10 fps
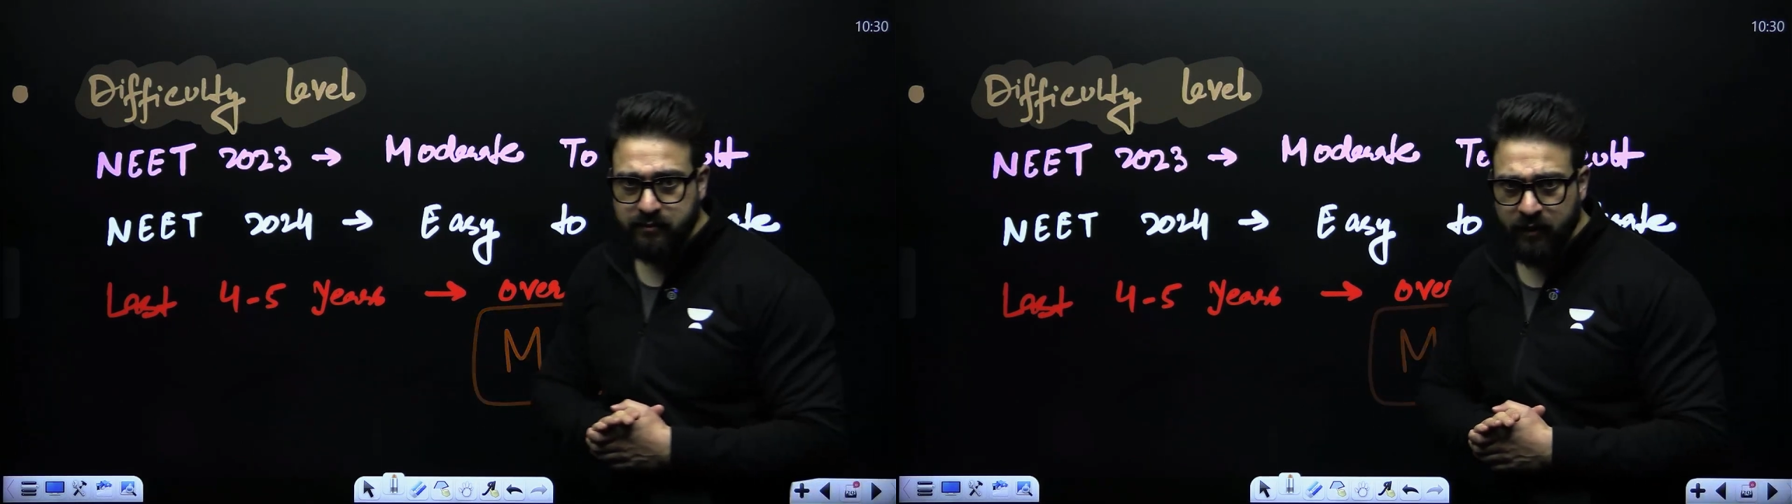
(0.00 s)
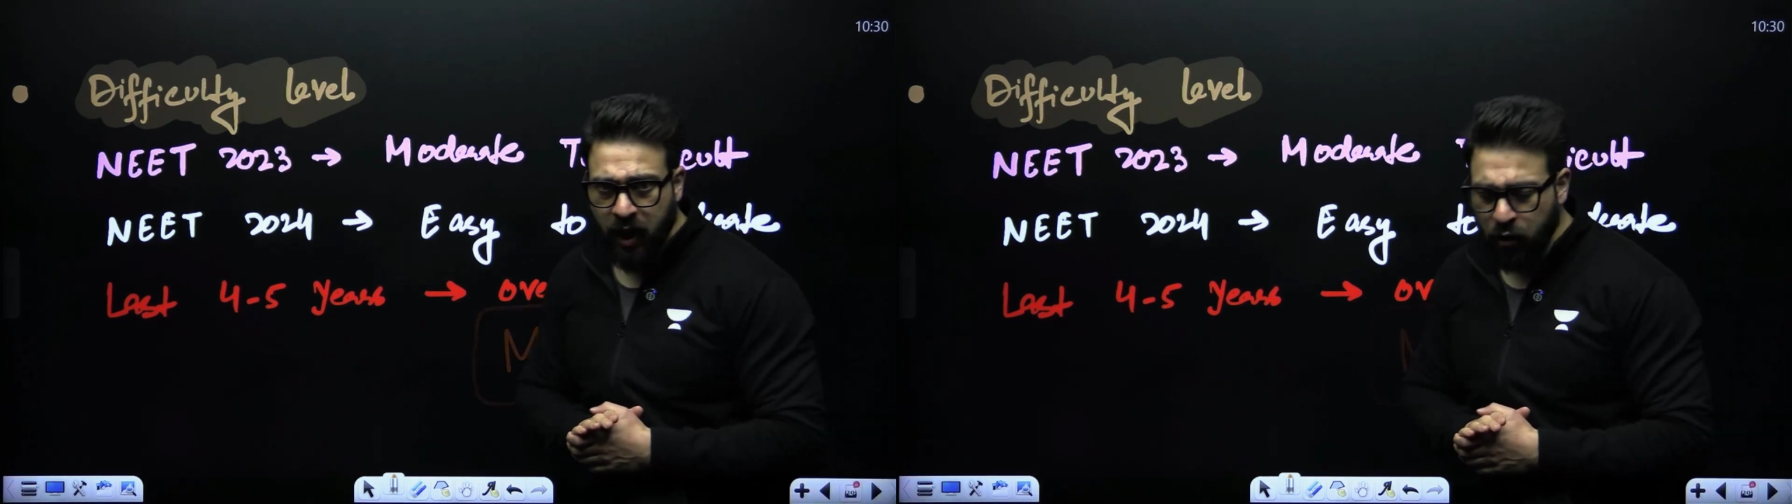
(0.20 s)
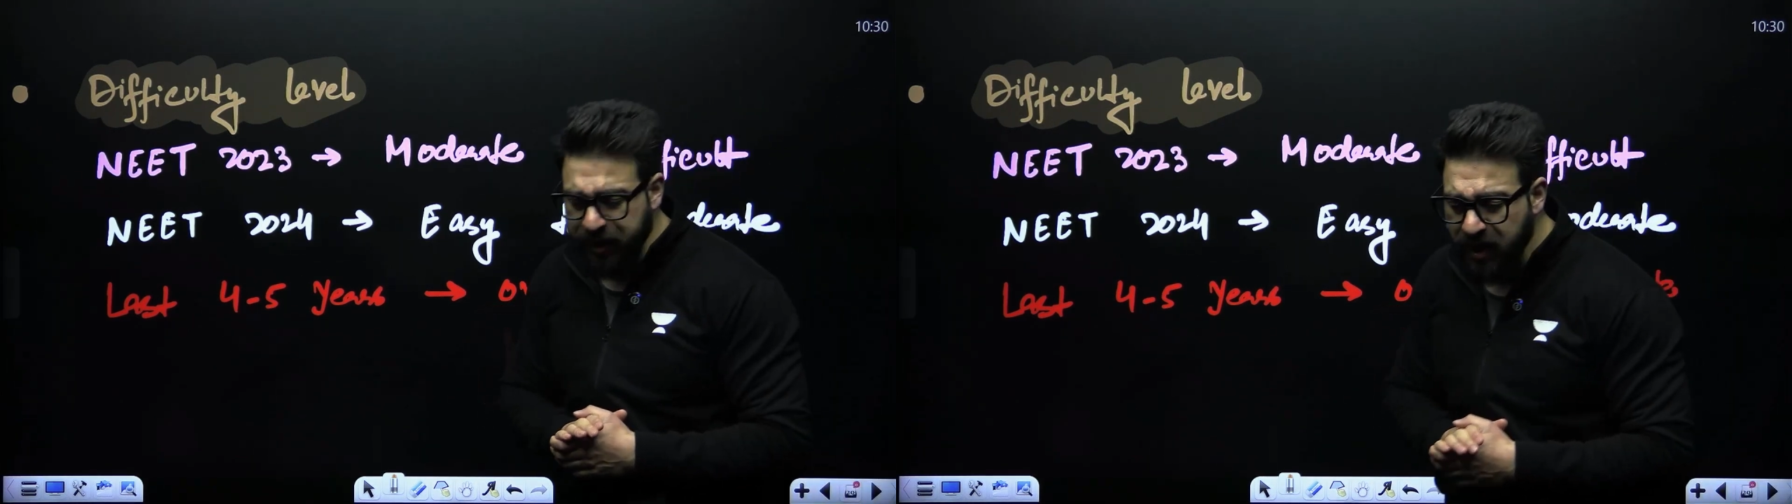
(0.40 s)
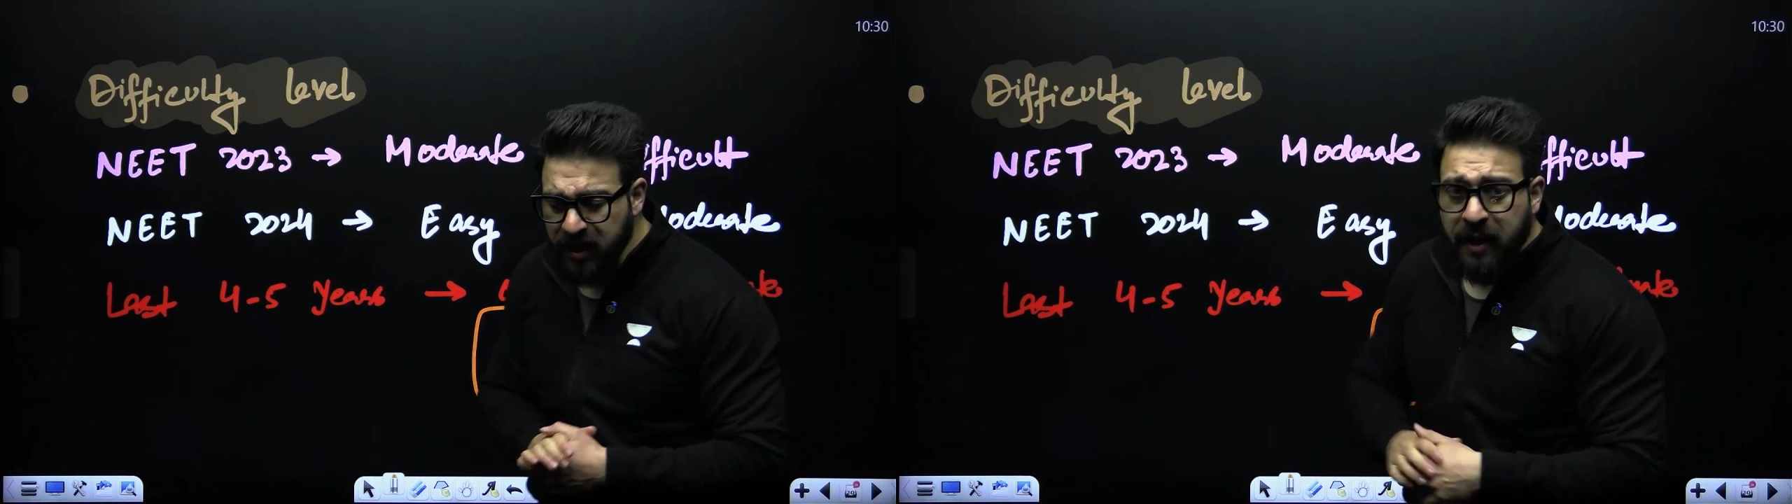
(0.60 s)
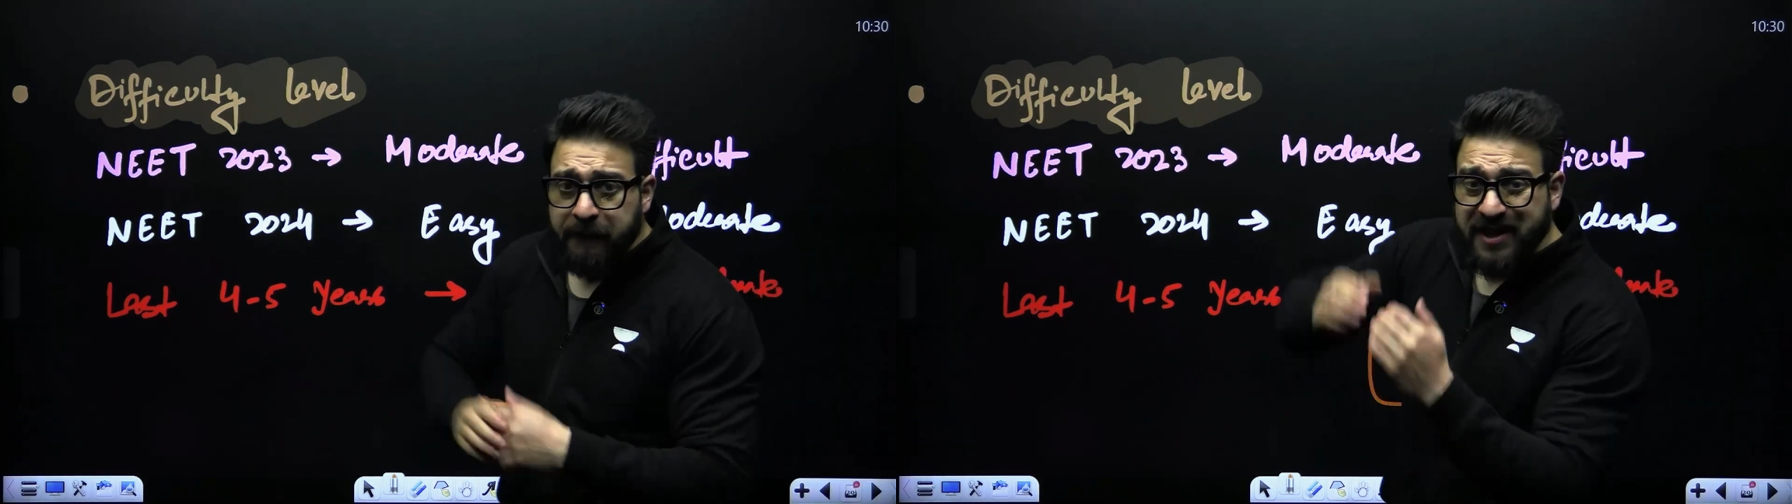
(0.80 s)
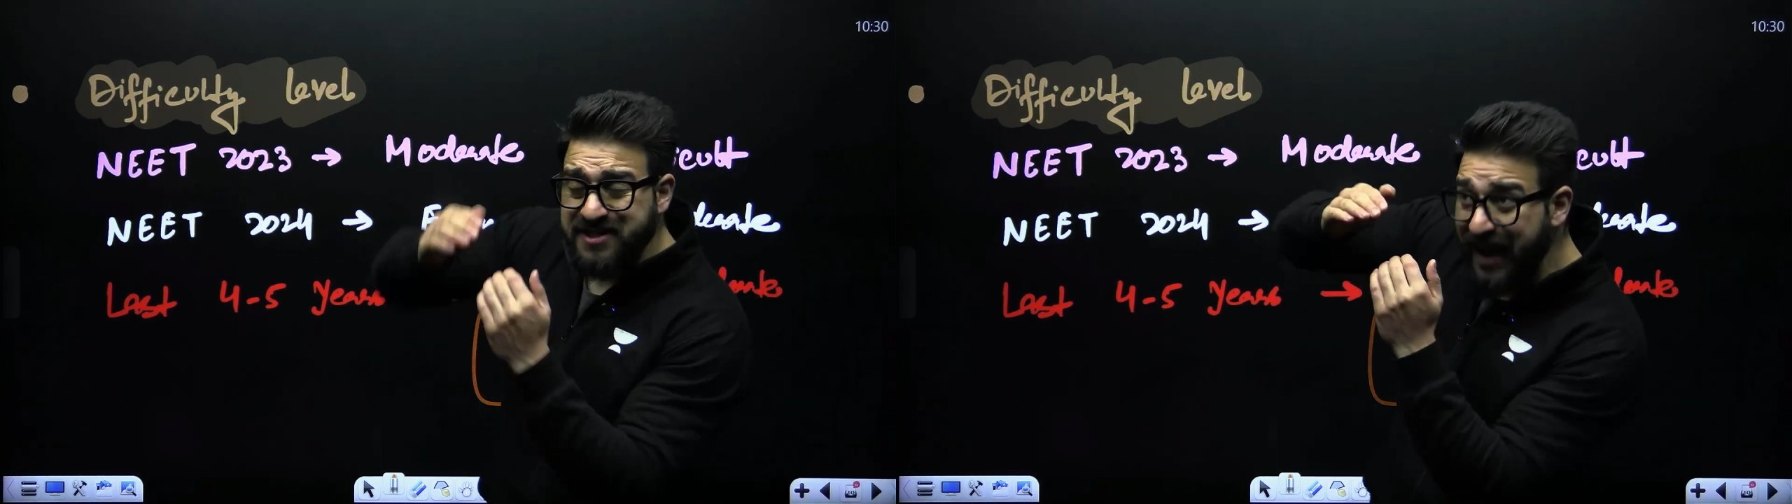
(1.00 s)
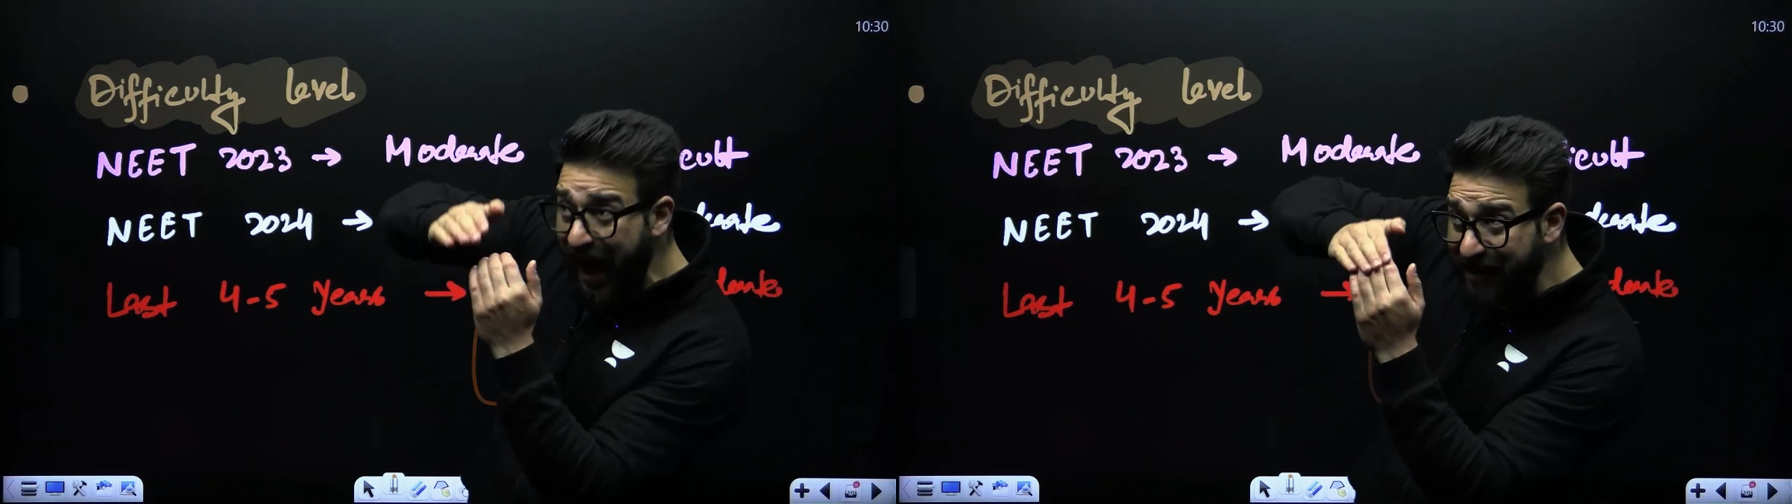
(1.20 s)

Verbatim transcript: Okay, because they have